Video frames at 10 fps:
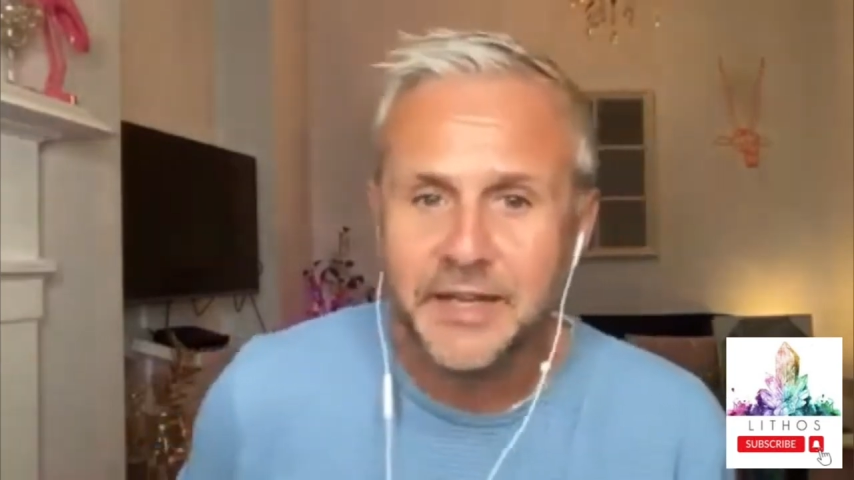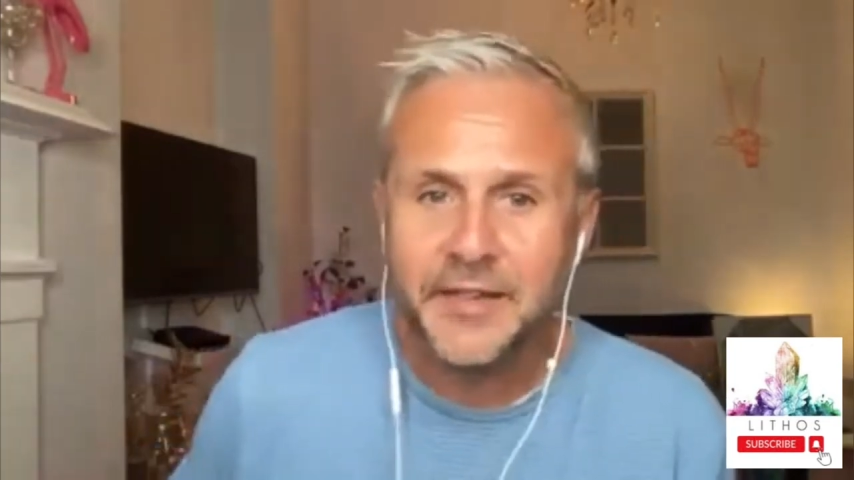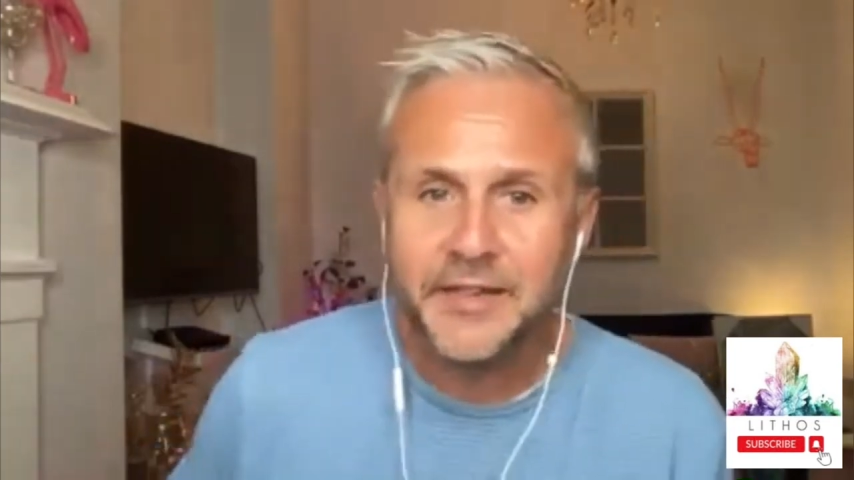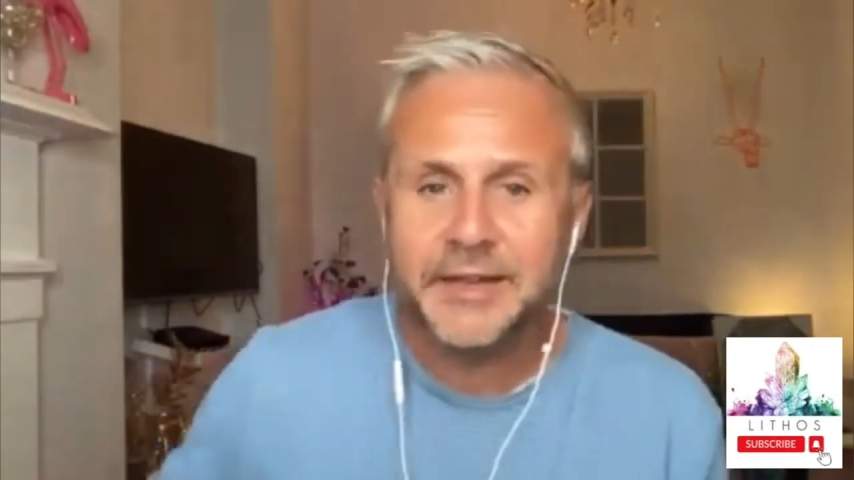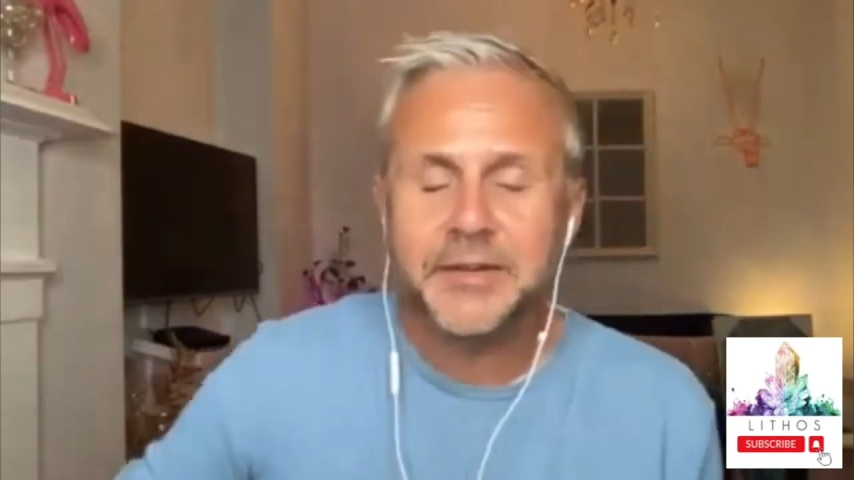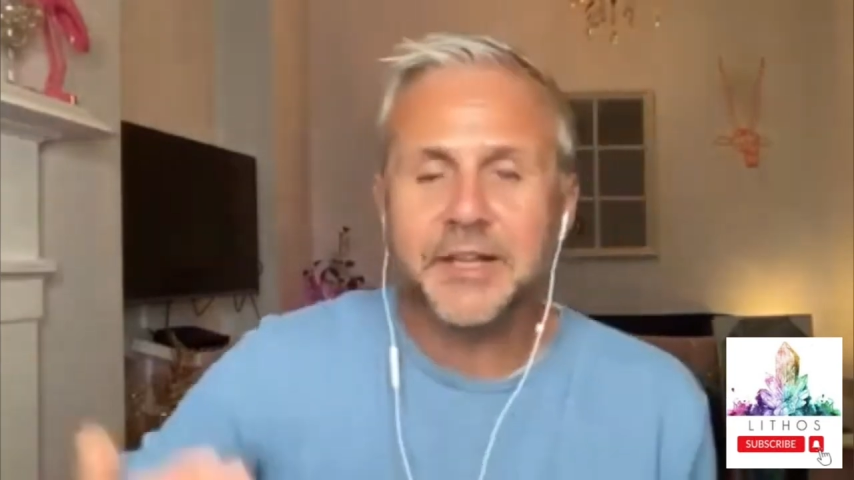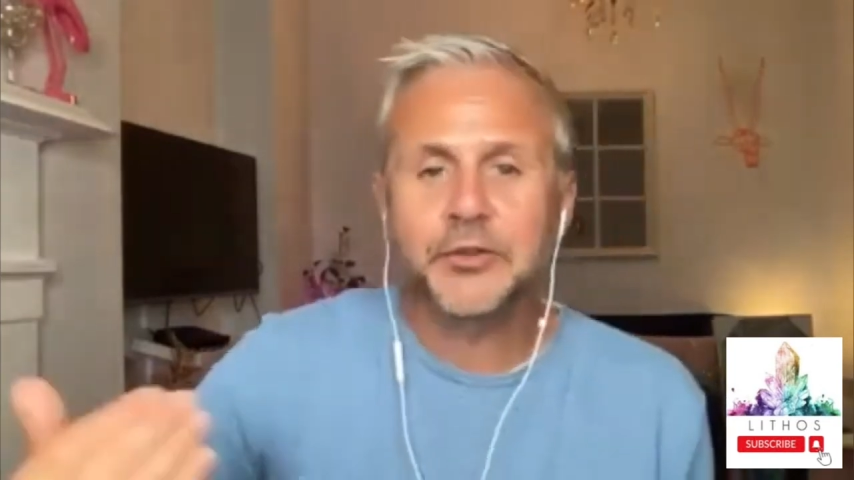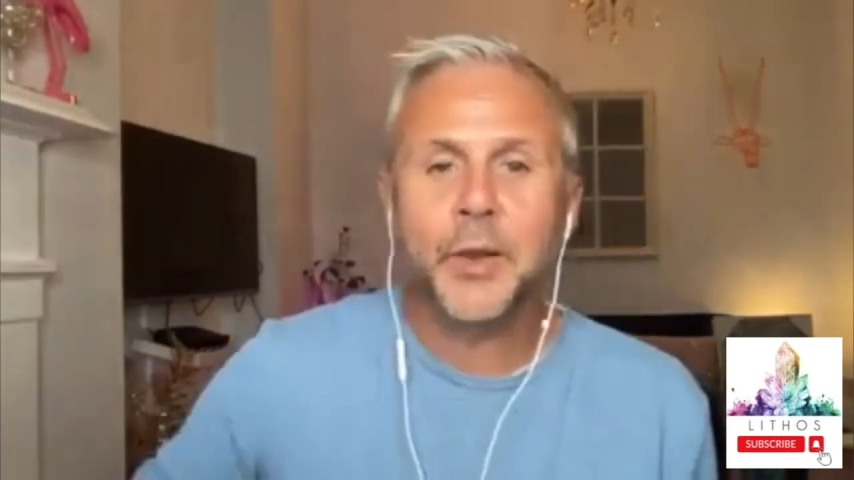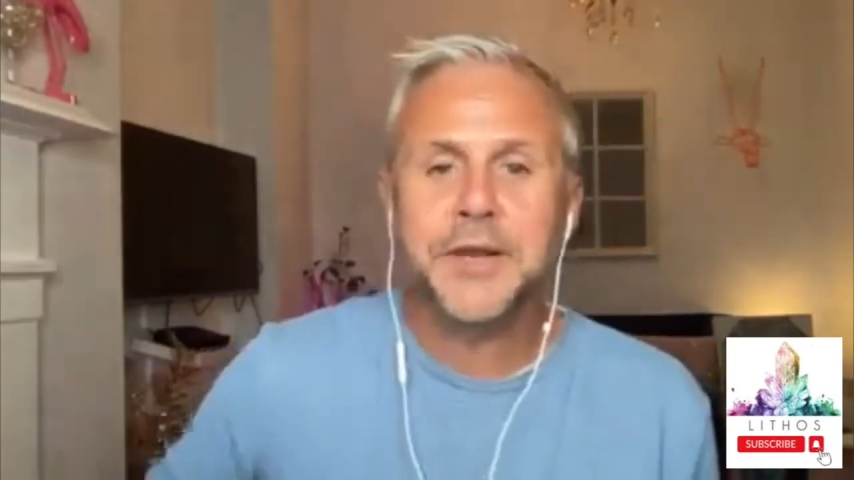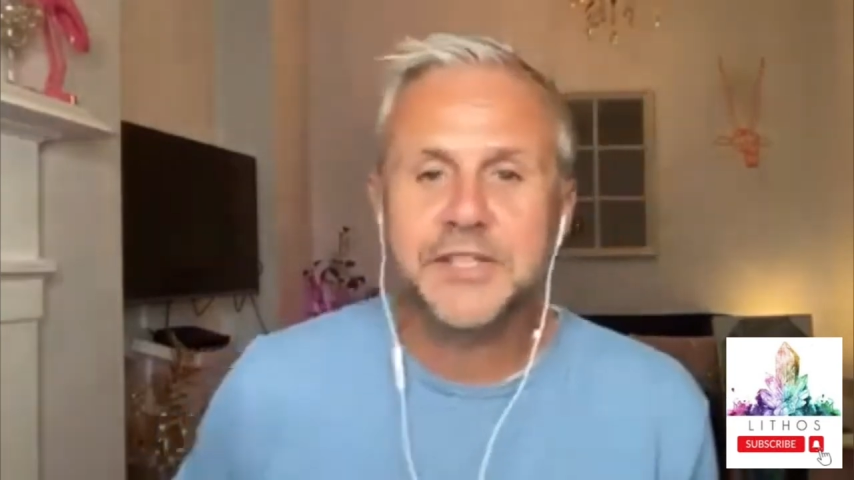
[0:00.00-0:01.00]
they'd get
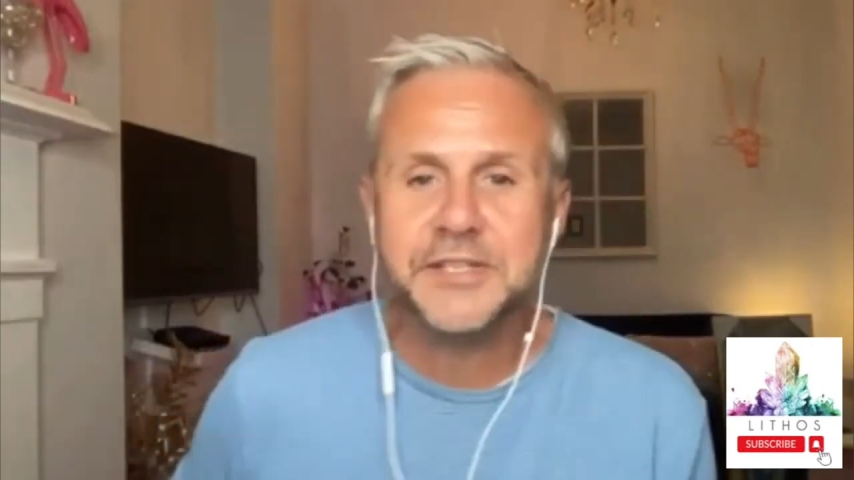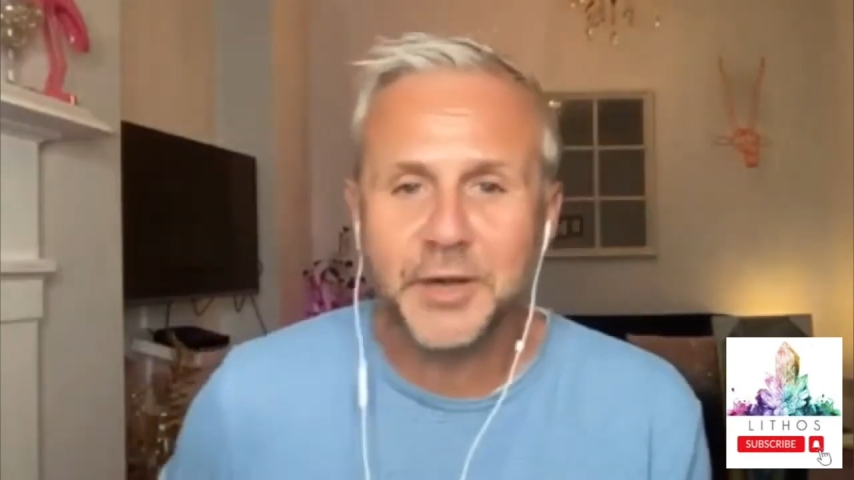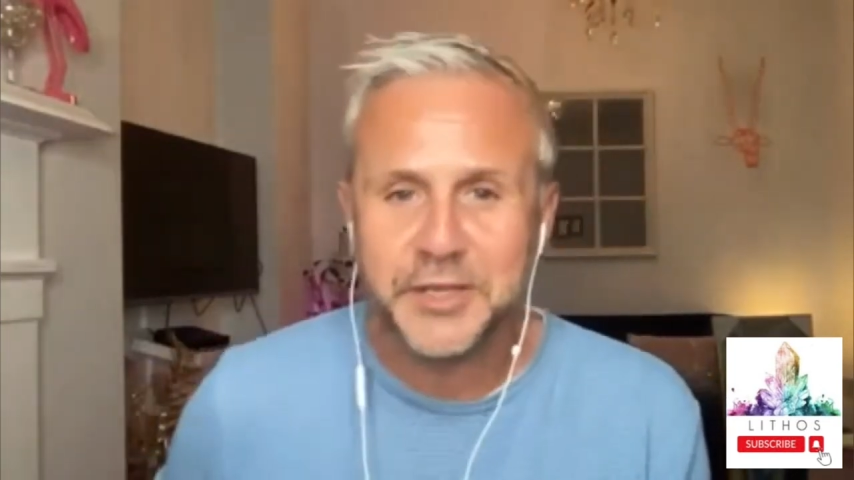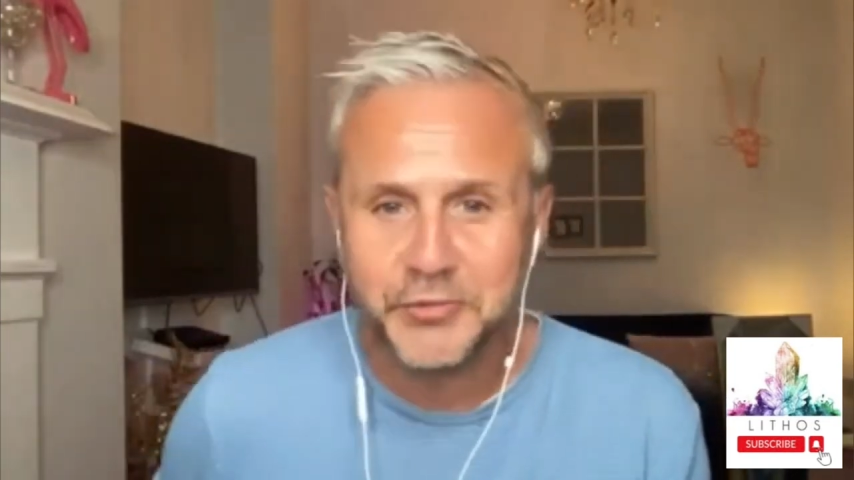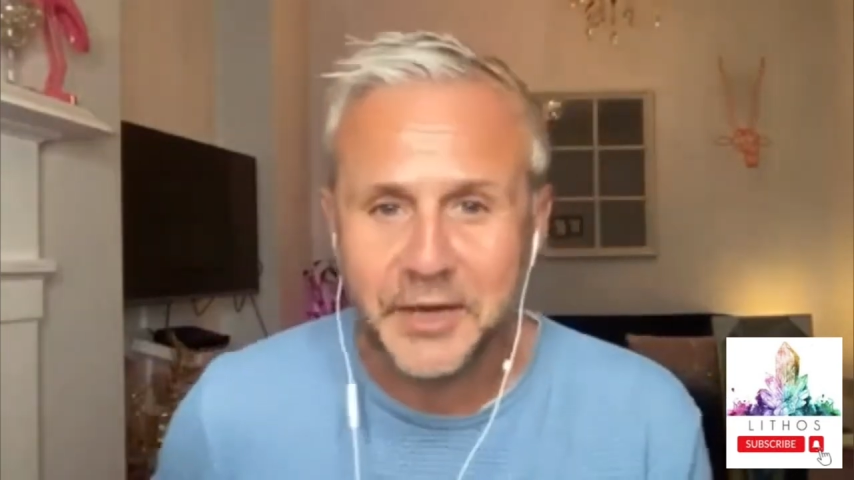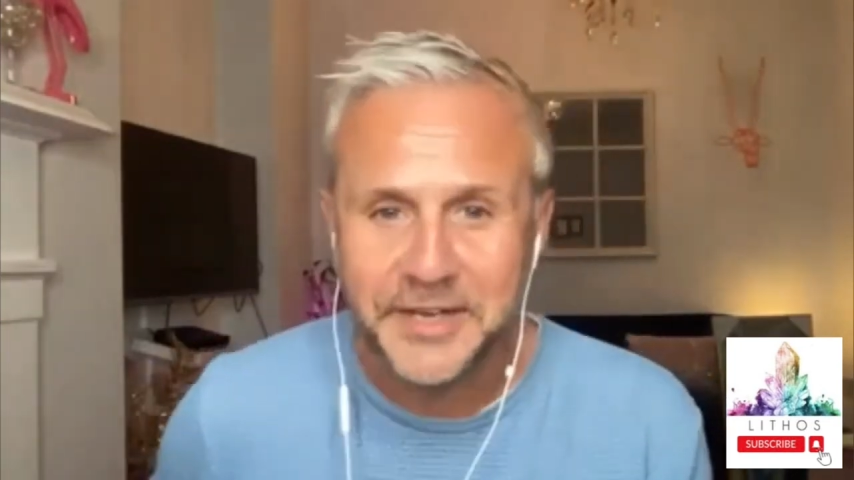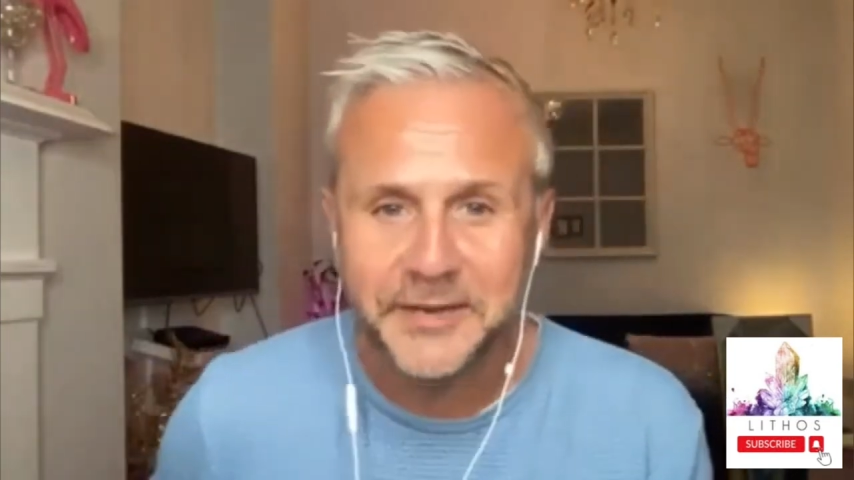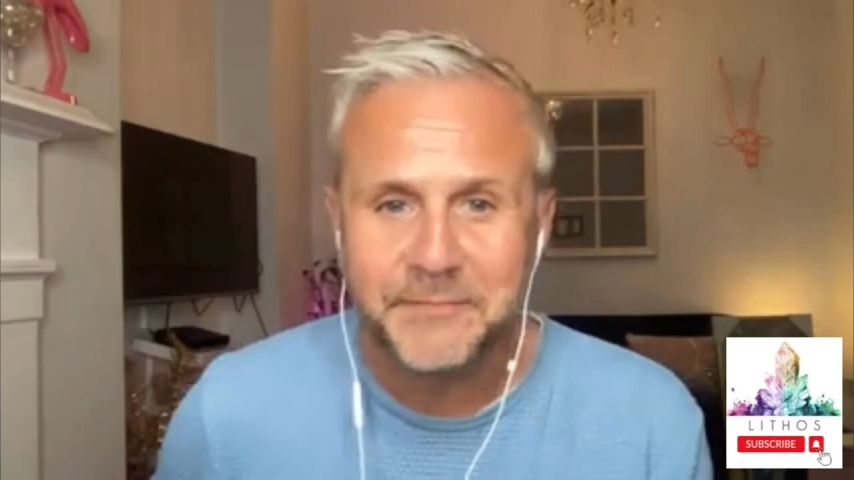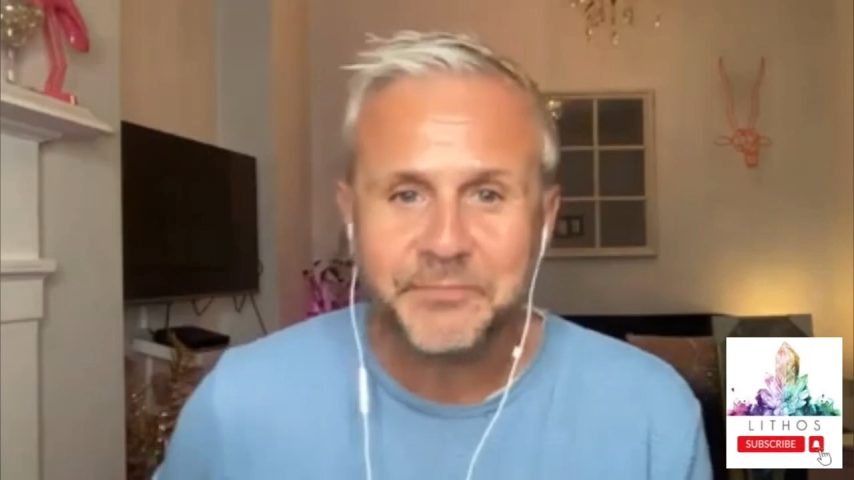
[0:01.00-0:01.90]
twice as much rain